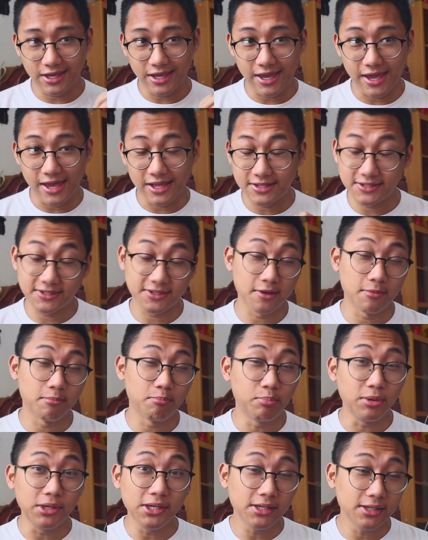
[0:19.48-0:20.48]
It's a
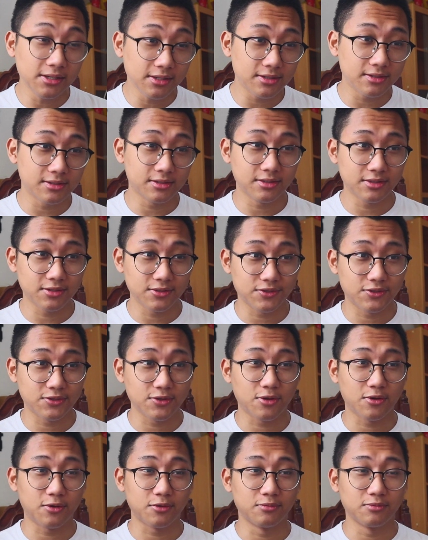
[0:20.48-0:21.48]
B,
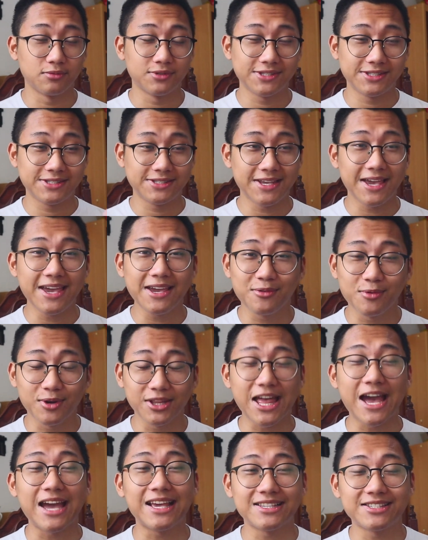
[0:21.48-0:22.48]
so take what
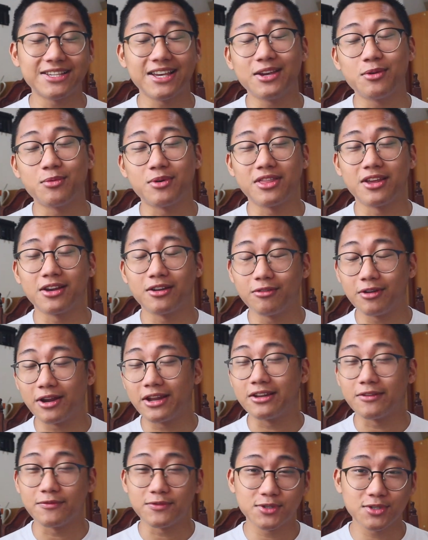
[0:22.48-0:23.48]
I say with a
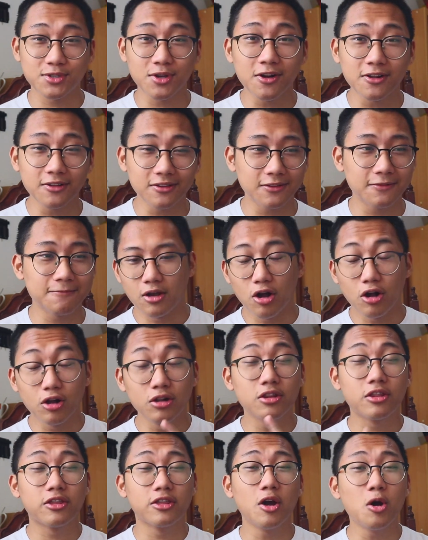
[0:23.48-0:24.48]
grain of salt.
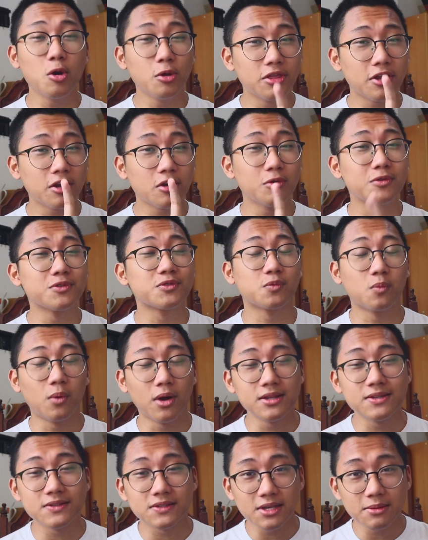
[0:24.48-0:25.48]
Although there was
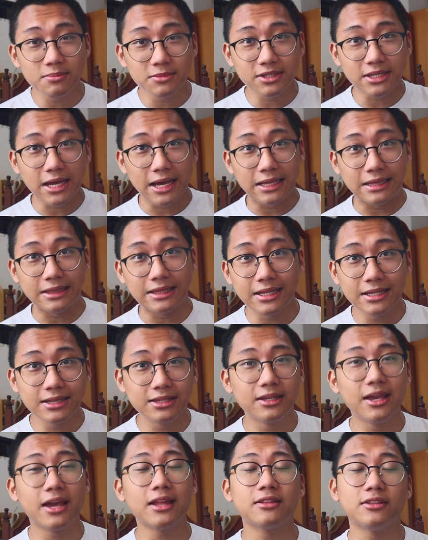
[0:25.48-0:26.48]
one sem that I
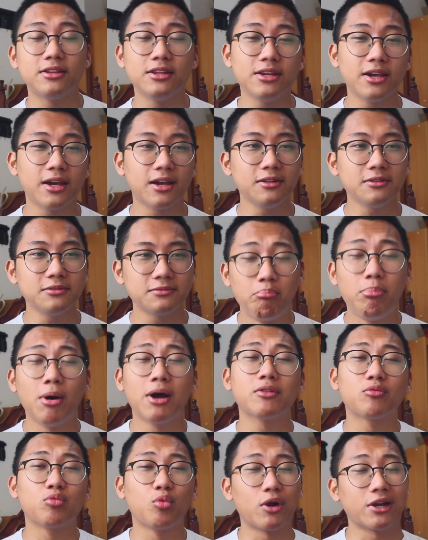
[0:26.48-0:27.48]
did get DL,
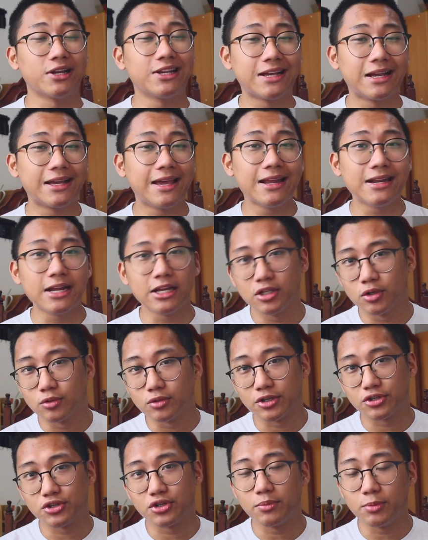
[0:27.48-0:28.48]
but warning again, I don't
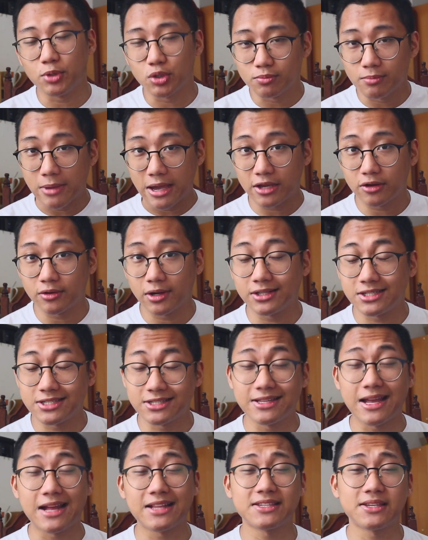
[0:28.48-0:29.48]
attribute my grades in
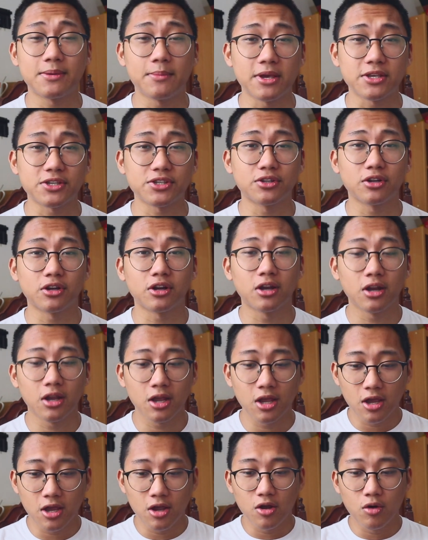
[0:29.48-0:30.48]
that semester
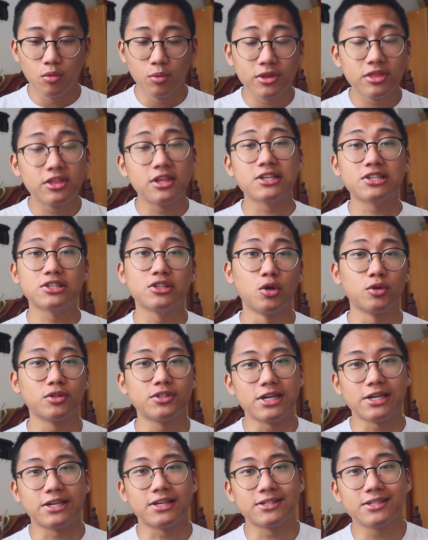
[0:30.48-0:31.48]
with this
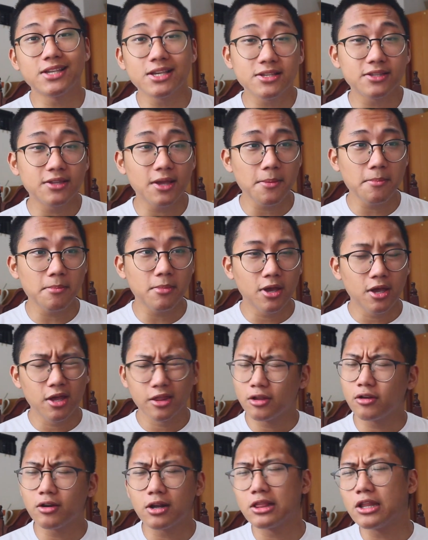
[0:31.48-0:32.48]
note-taking system.
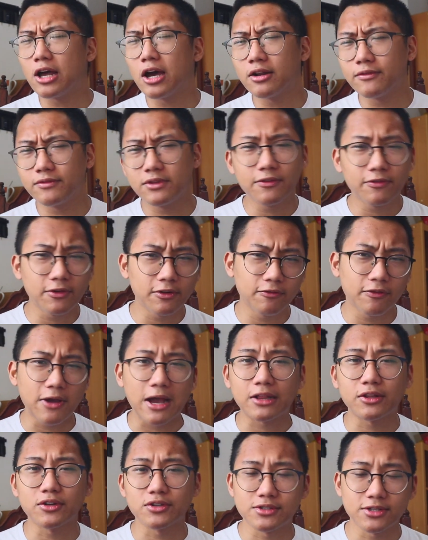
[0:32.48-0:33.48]
There are a lot of different
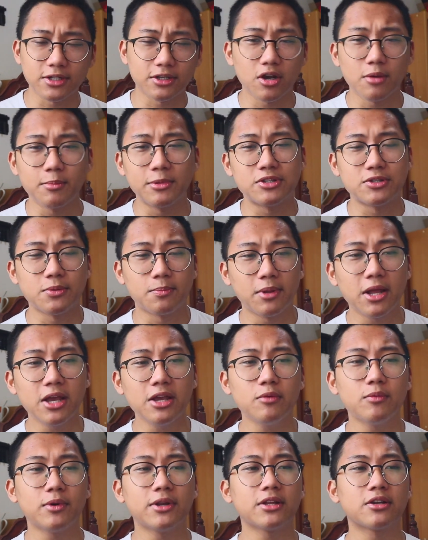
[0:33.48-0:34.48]
factors that come into play
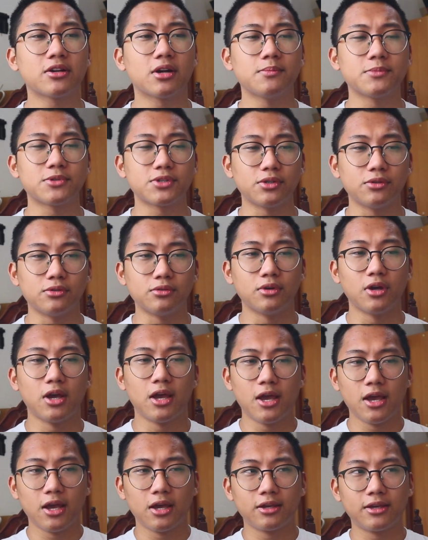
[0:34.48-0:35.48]
when it comes to
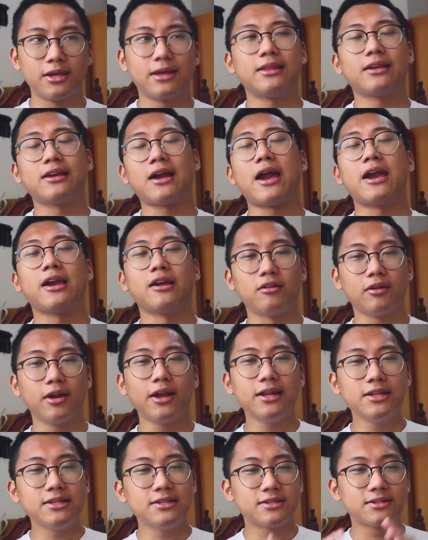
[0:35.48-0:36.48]
getting high
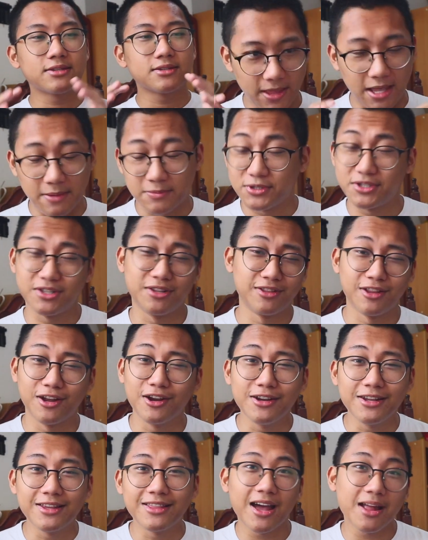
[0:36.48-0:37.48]
grades. I'm still
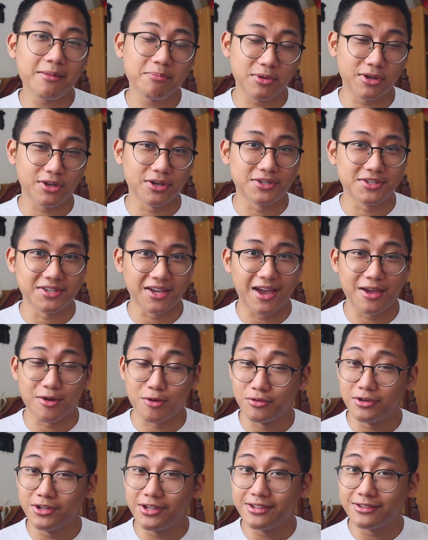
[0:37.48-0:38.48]
learning that because I
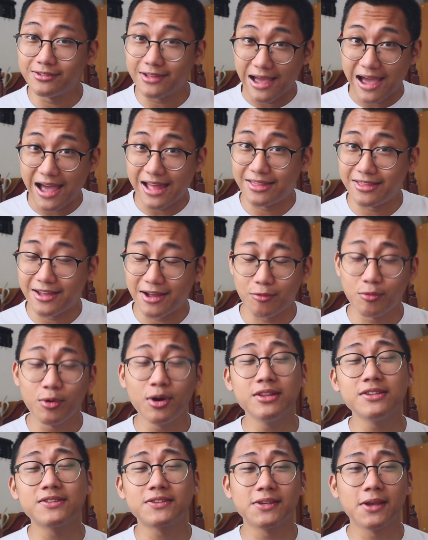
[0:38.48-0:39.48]
only had that
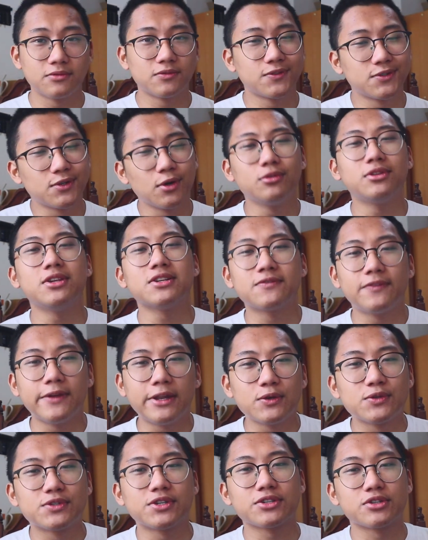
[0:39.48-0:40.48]
once. So this
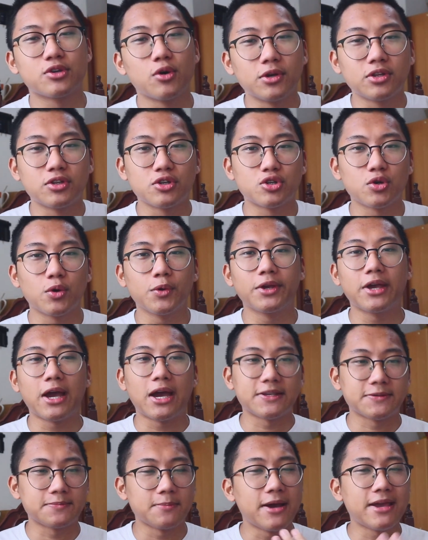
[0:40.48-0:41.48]
video is just going to show you
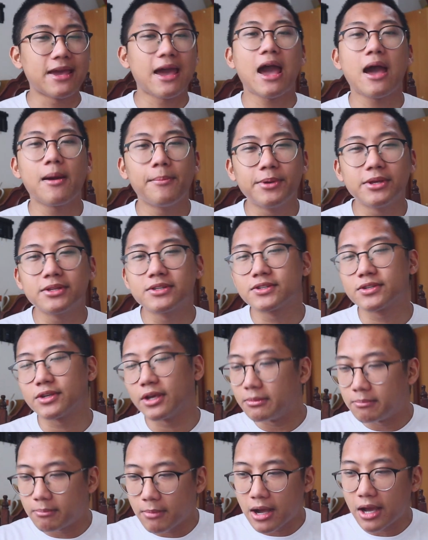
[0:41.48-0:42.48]
guys my habits
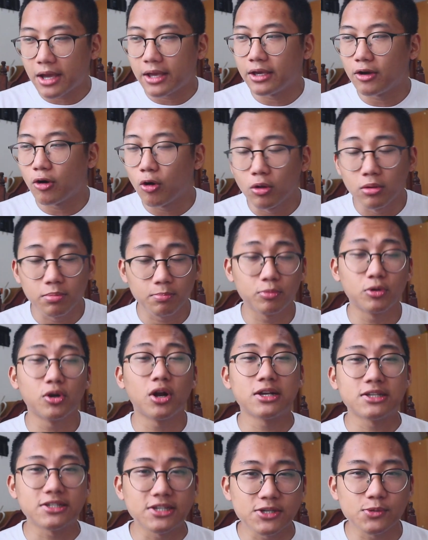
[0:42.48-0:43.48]
and my whole
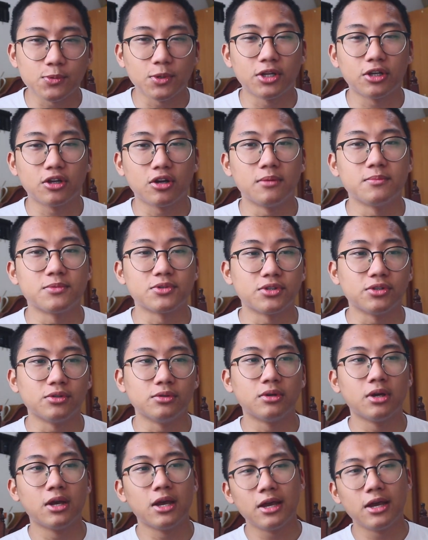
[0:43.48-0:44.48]
process when it comes
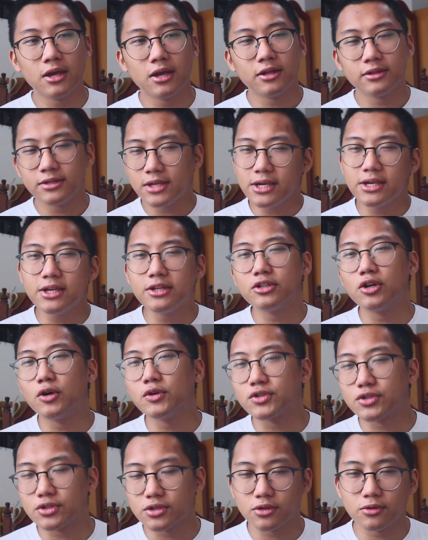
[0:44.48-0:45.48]
to taking
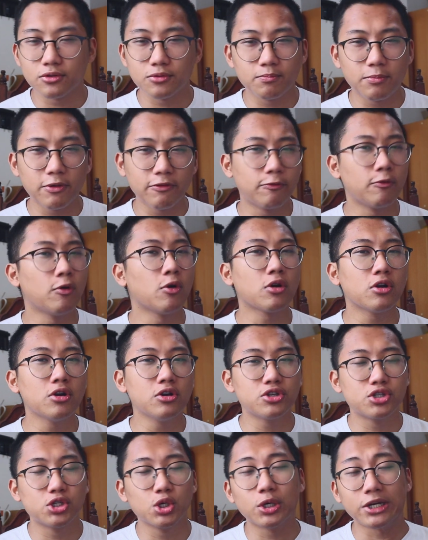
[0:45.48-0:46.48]
notes before,
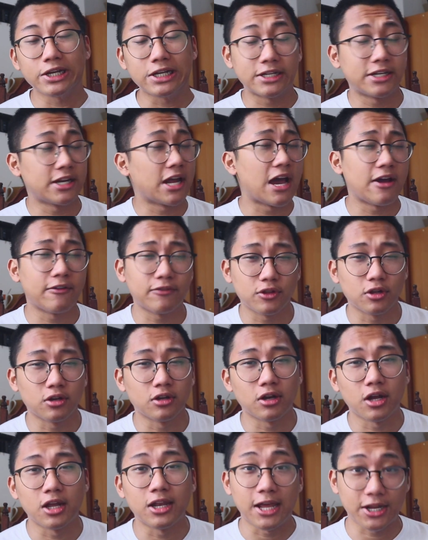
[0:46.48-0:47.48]
during, and
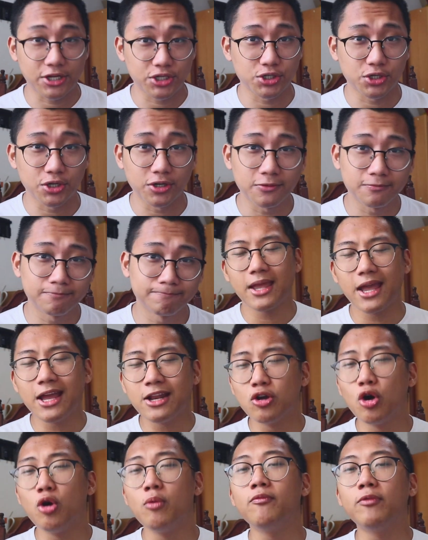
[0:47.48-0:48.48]
after a lecture.
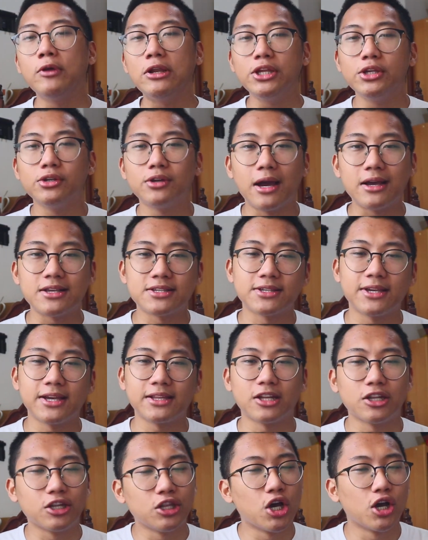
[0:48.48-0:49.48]
And hopefully you guys
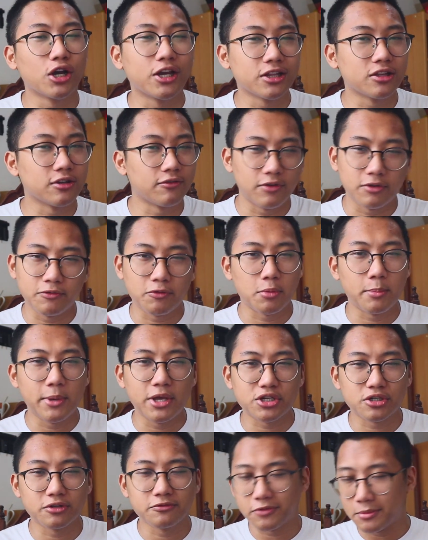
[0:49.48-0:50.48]
get a nugget of
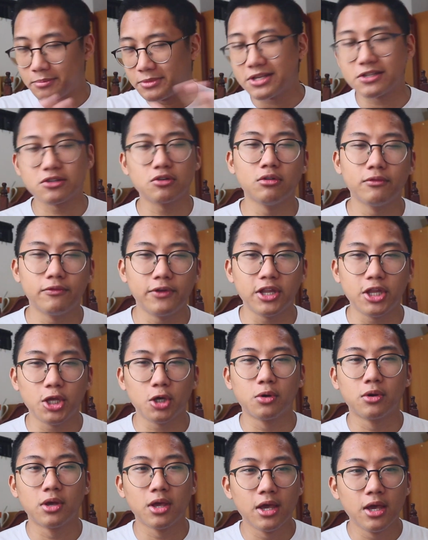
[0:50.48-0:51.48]
information from this whole
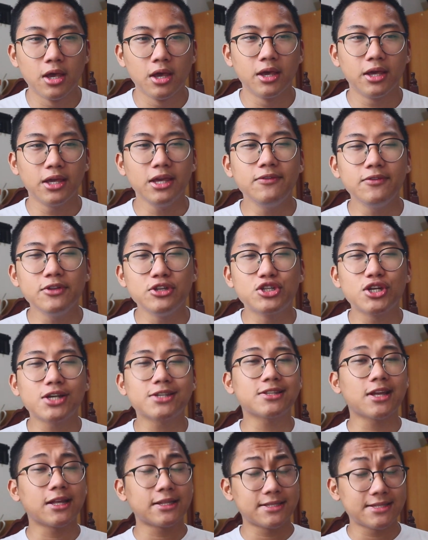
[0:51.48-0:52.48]
video, even
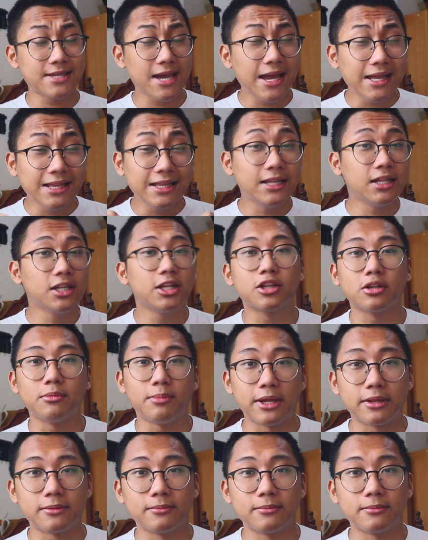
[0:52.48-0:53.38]
just a tiny little bit.